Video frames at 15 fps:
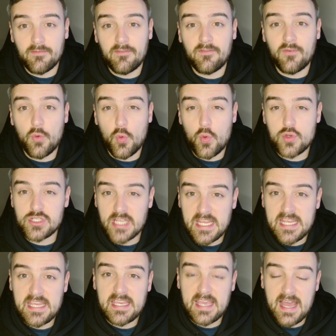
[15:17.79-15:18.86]

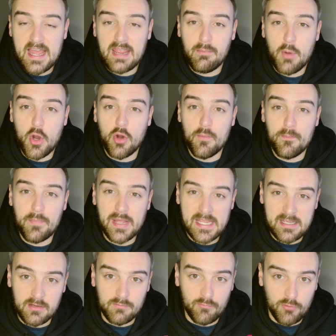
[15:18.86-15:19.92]
14-game
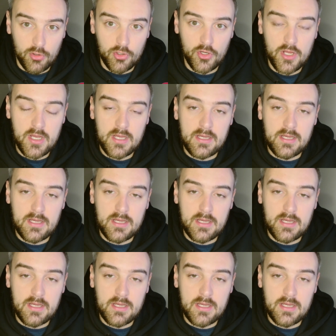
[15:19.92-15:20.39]
unbeaten run.